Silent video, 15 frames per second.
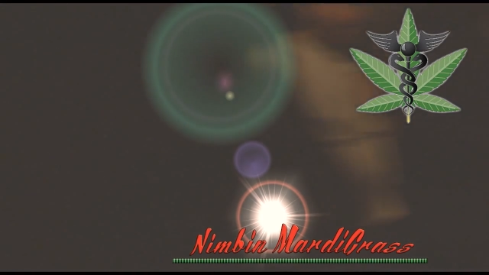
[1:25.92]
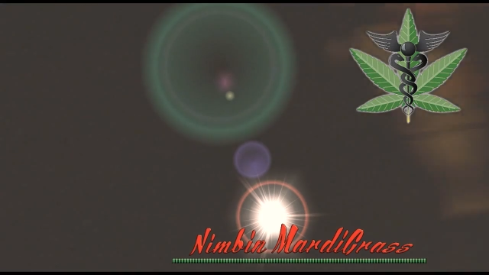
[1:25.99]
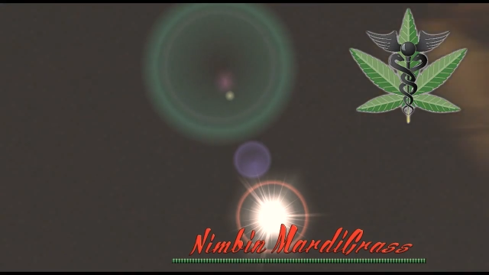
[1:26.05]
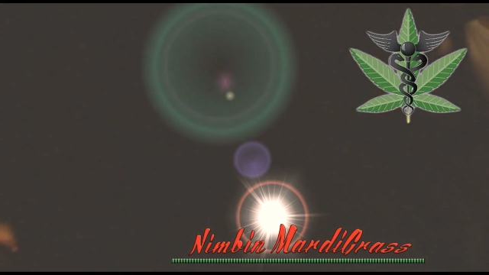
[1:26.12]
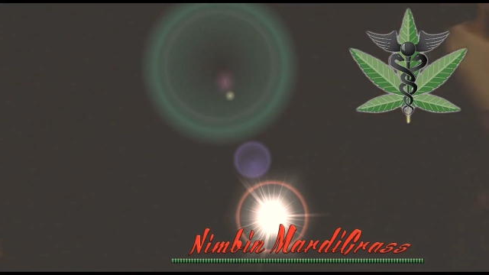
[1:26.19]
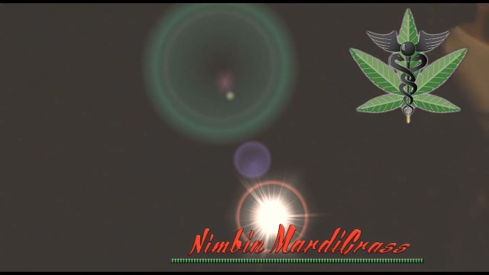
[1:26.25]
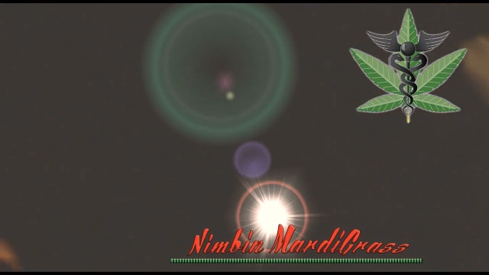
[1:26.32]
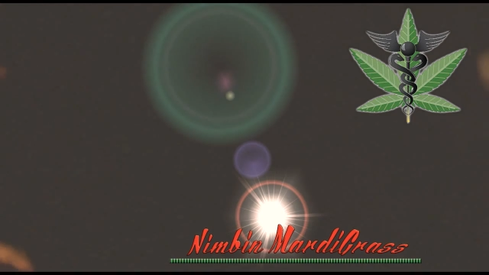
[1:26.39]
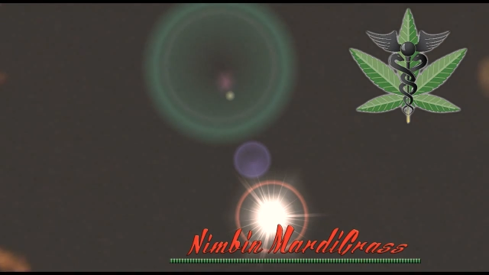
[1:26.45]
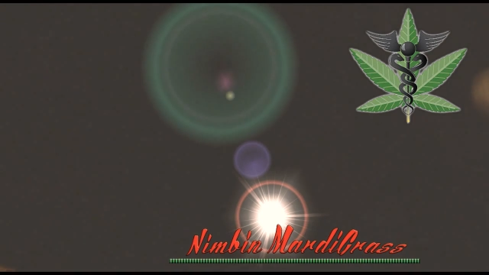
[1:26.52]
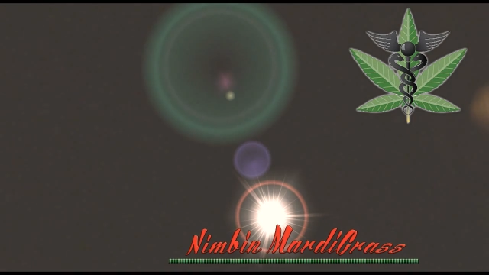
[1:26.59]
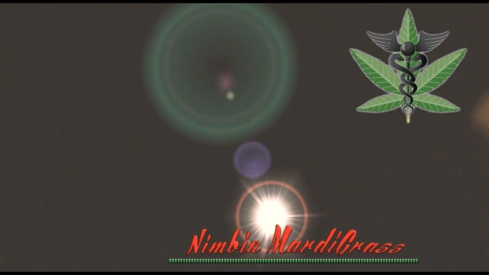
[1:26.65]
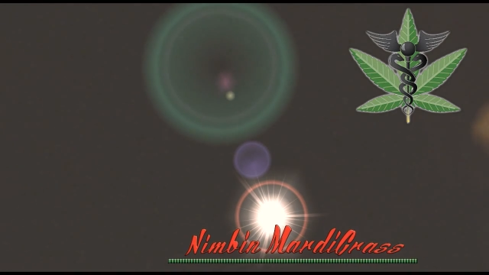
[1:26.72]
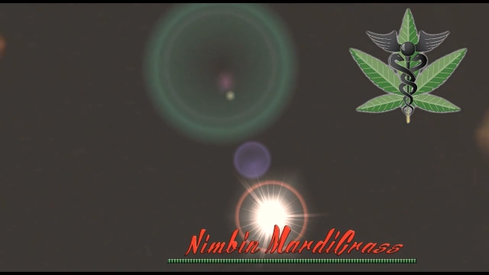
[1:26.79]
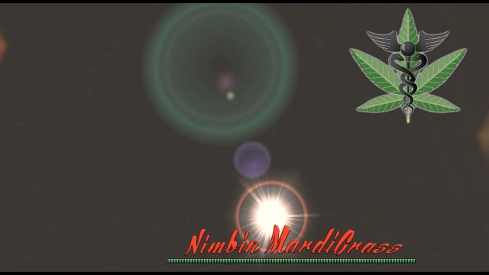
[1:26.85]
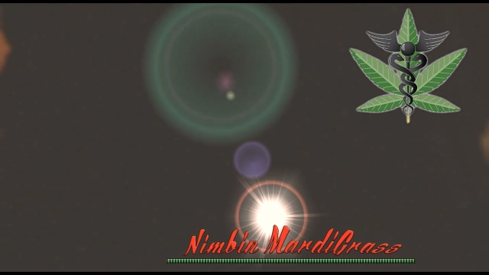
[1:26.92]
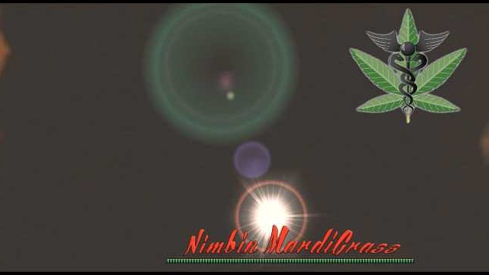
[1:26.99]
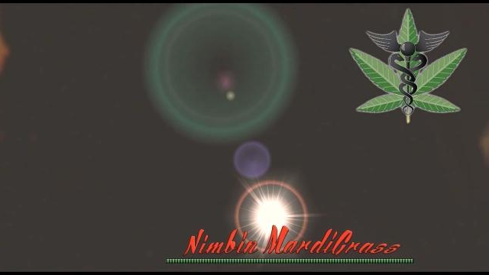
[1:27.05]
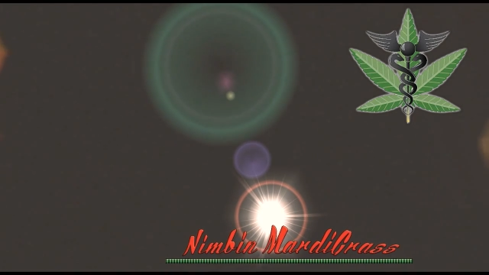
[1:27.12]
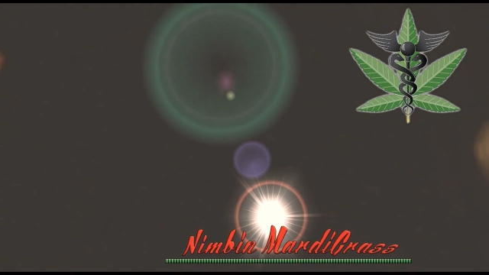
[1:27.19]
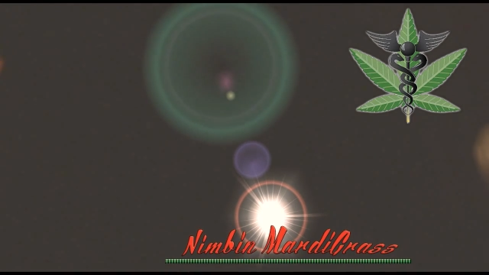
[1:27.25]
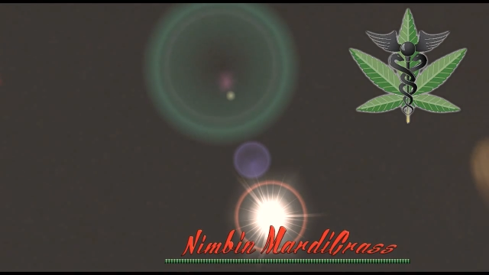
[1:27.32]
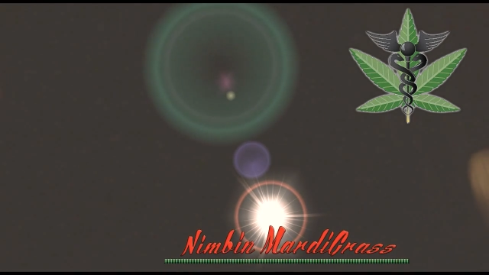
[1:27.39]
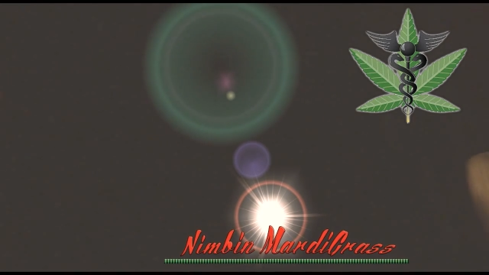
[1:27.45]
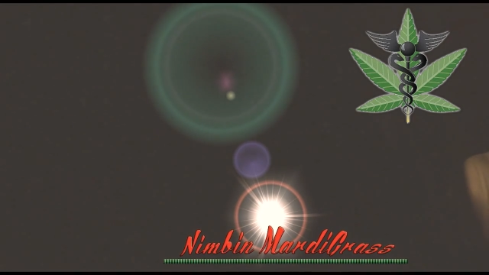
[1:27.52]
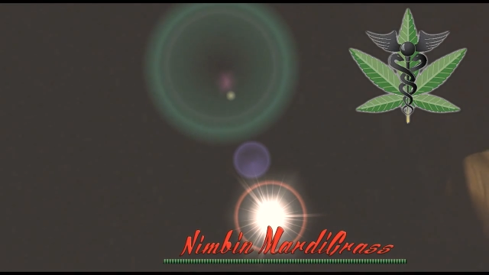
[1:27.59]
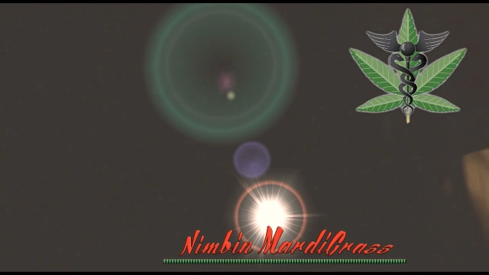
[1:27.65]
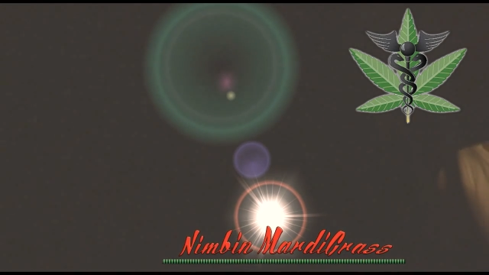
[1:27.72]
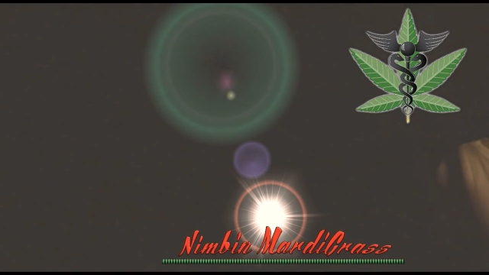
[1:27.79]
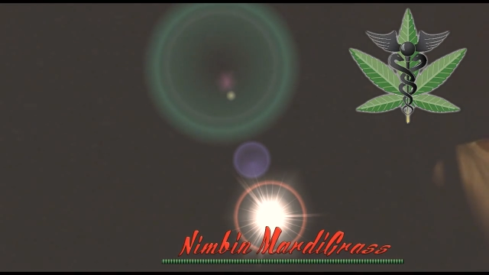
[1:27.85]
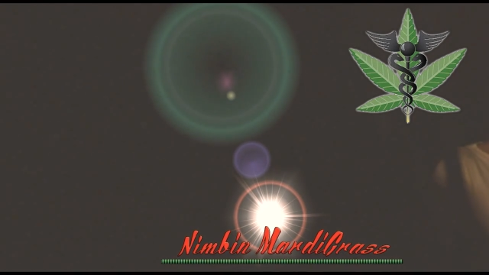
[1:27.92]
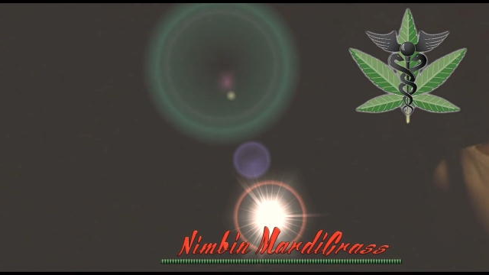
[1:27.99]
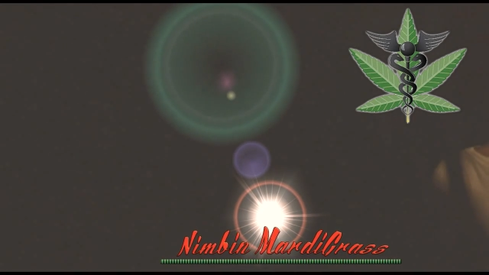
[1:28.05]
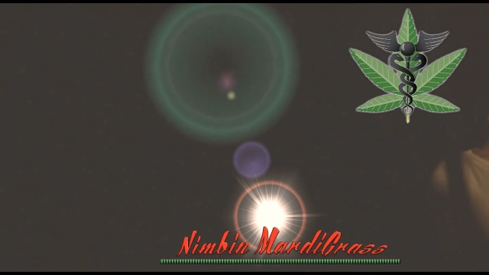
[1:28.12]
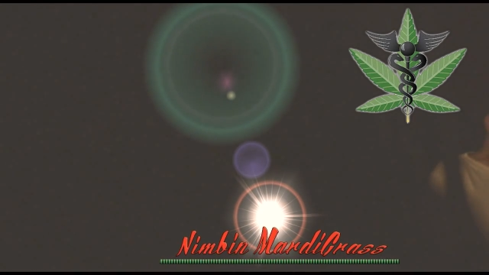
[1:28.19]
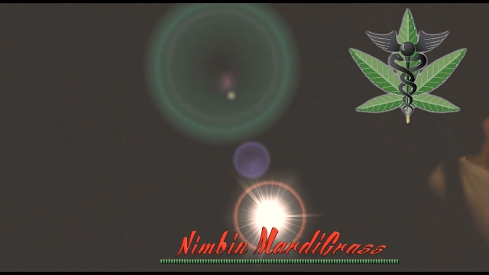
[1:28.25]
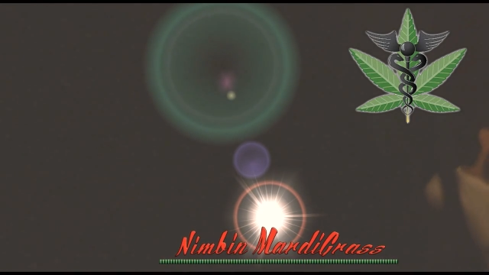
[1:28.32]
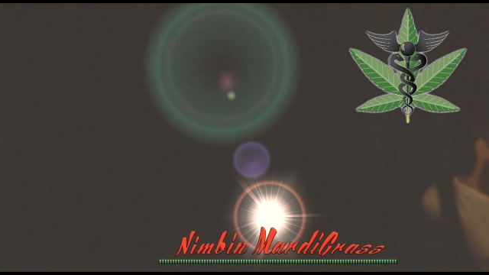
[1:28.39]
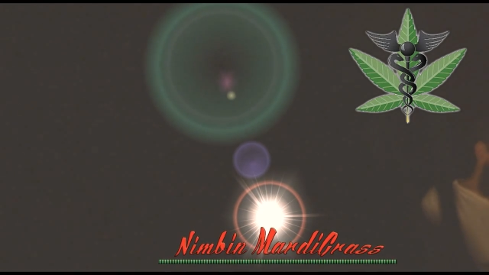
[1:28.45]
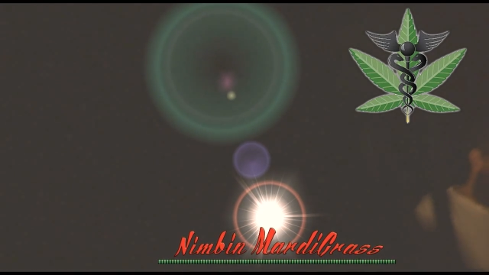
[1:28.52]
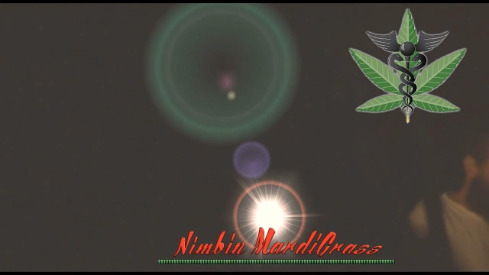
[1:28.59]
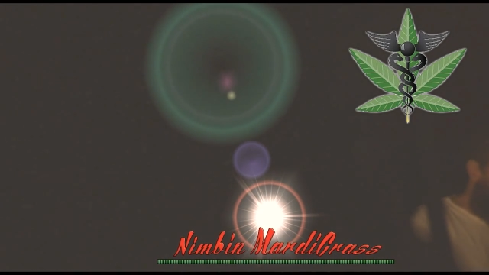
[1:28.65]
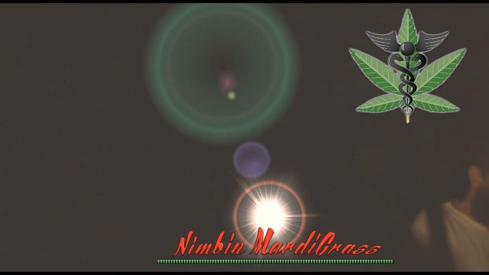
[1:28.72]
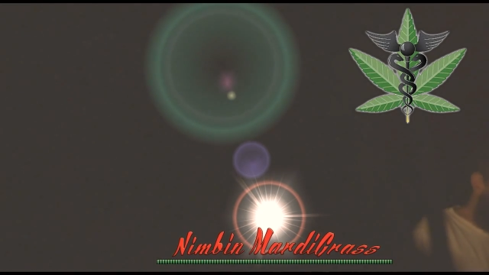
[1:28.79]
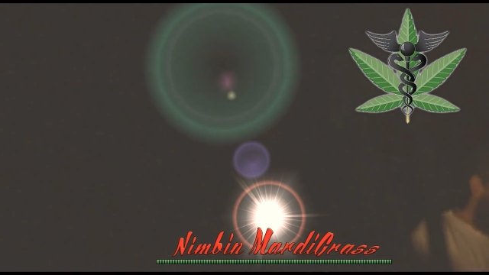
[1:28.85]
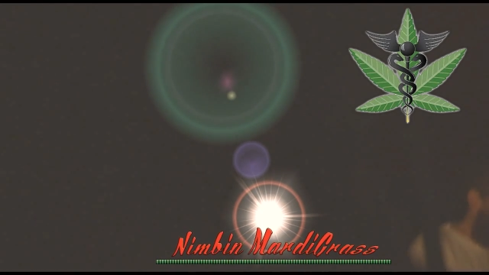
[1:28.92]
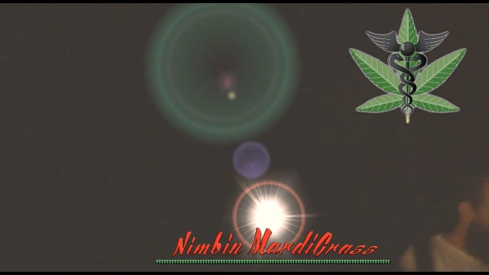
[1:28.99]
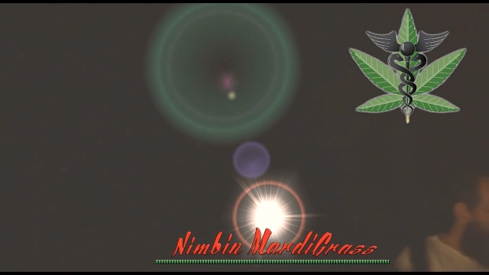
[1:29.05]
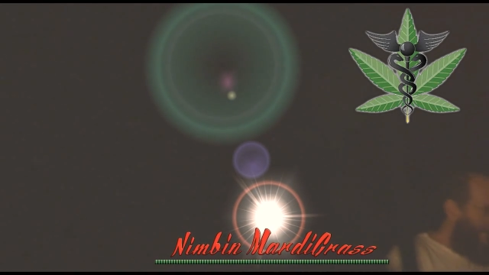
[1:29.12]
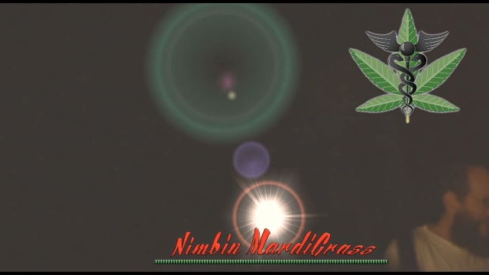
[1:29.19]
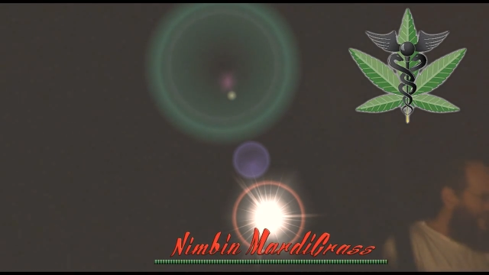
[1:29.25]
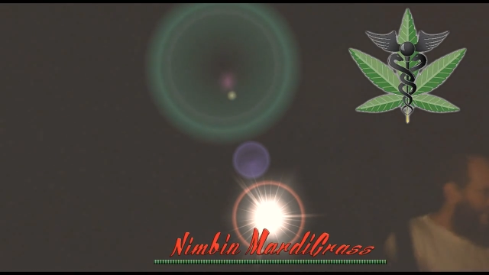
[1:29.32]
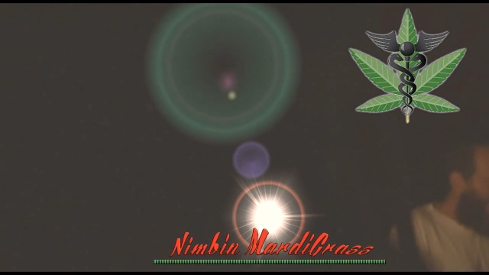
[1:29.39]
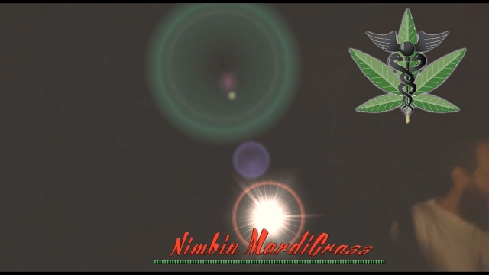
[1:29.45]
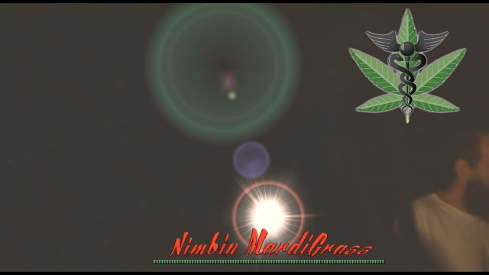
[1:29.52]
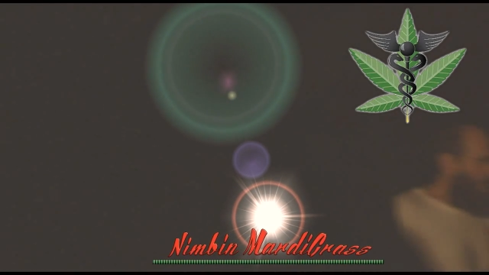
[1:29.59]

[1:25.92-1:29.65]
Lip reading: [unreadable: no face in view]